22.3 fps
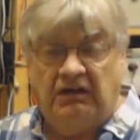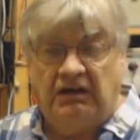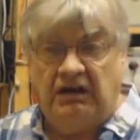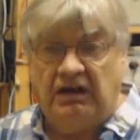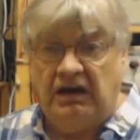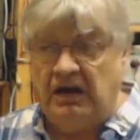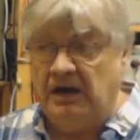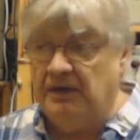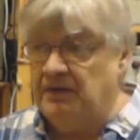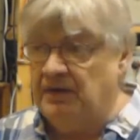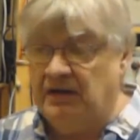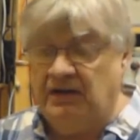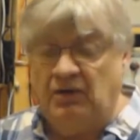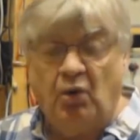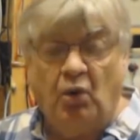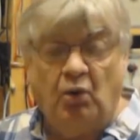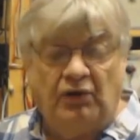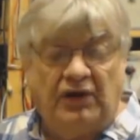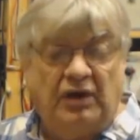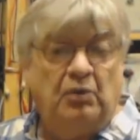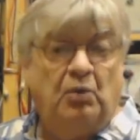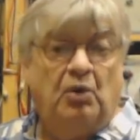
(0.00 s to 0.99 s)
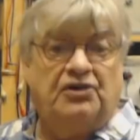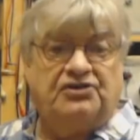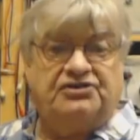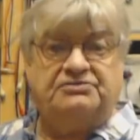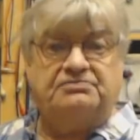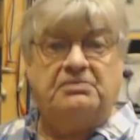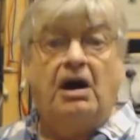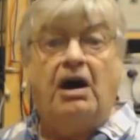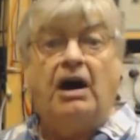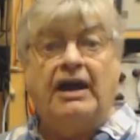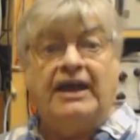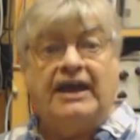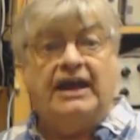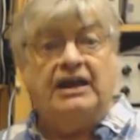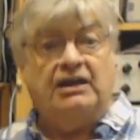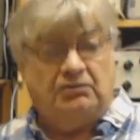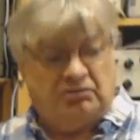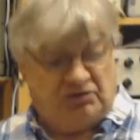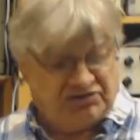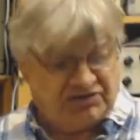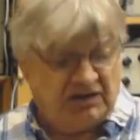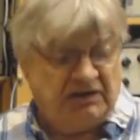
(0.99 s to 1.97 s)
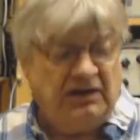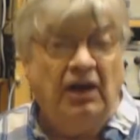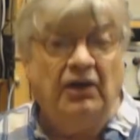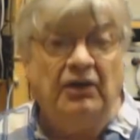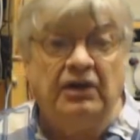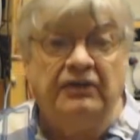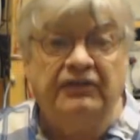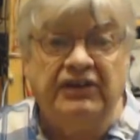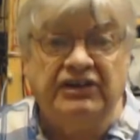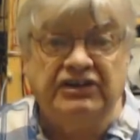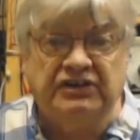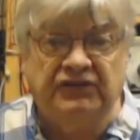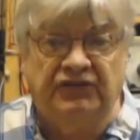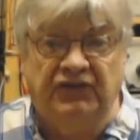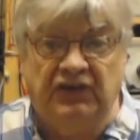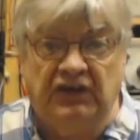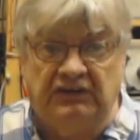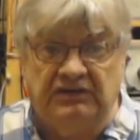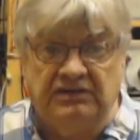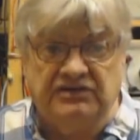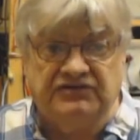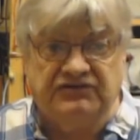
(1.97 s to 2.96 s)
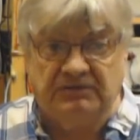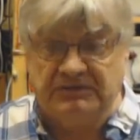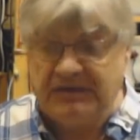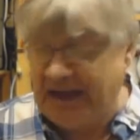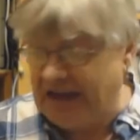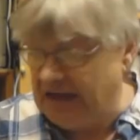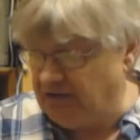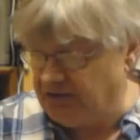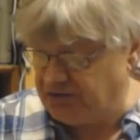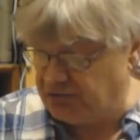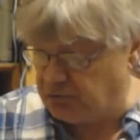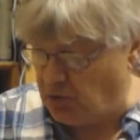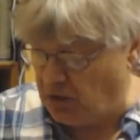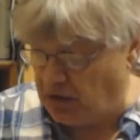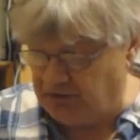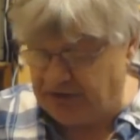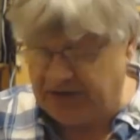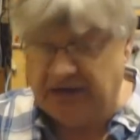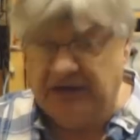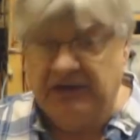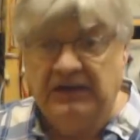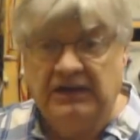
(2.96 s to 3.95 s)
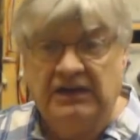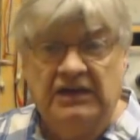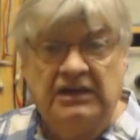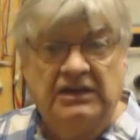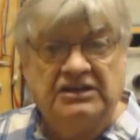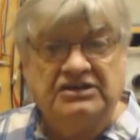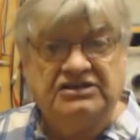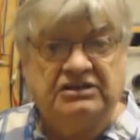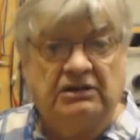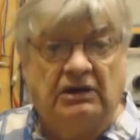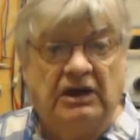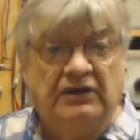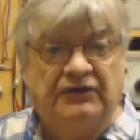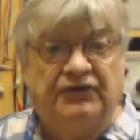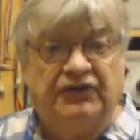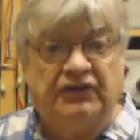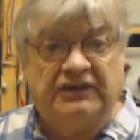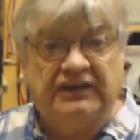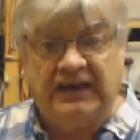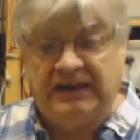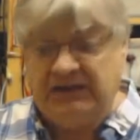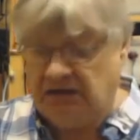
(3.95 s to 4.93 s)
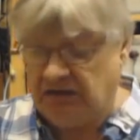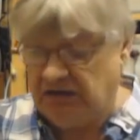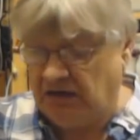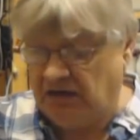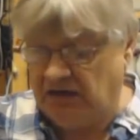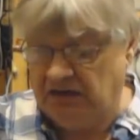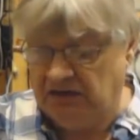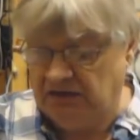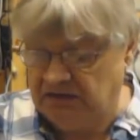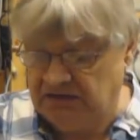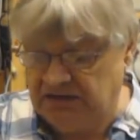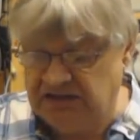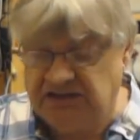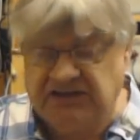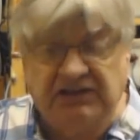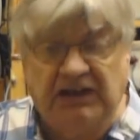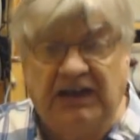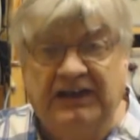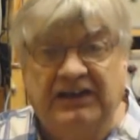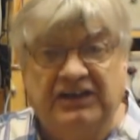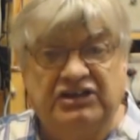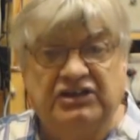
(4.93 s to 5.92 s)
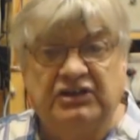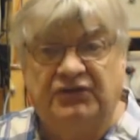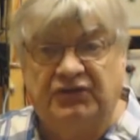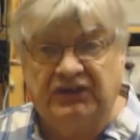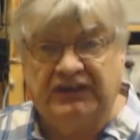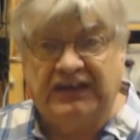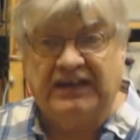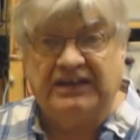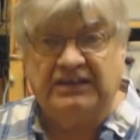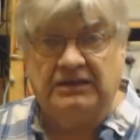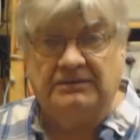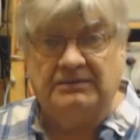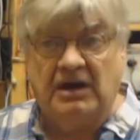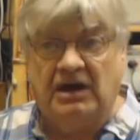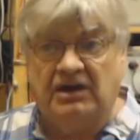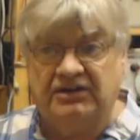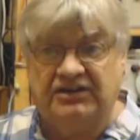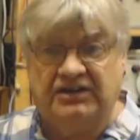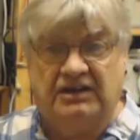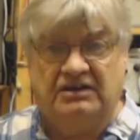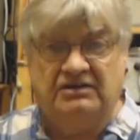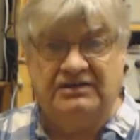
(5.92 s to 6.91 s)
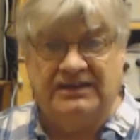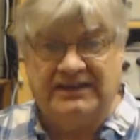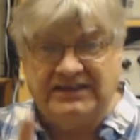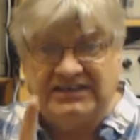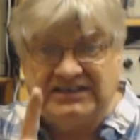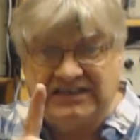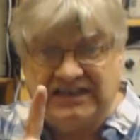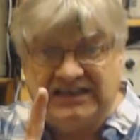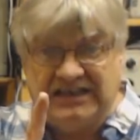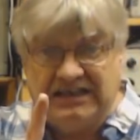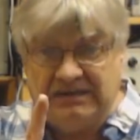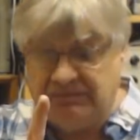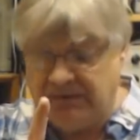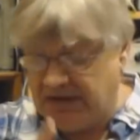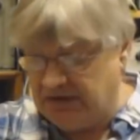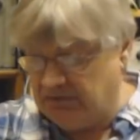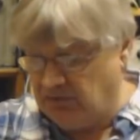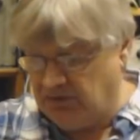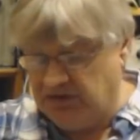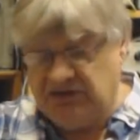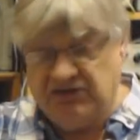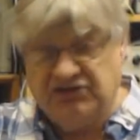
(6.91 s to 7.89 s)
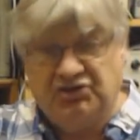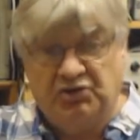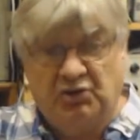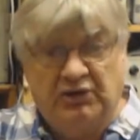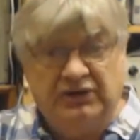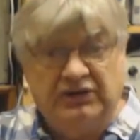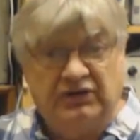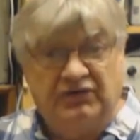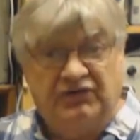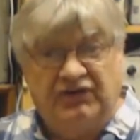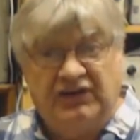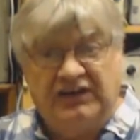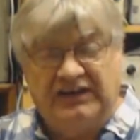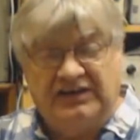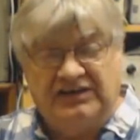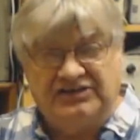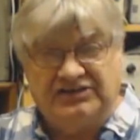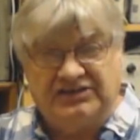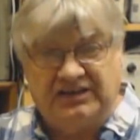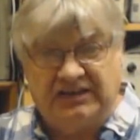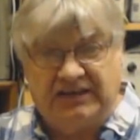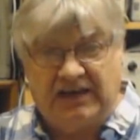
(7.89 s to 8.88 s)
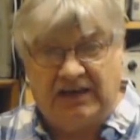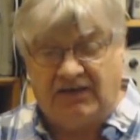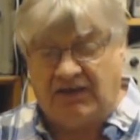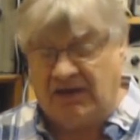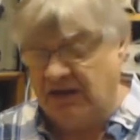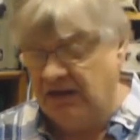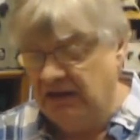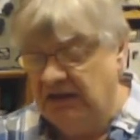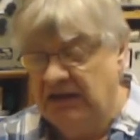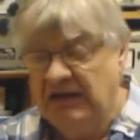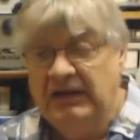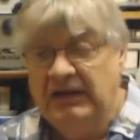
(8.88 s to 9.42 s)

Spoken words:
All it was, my end, was a load of interference from the house wiring. So I decided to forget the Marconi T bit where you join the feeders together.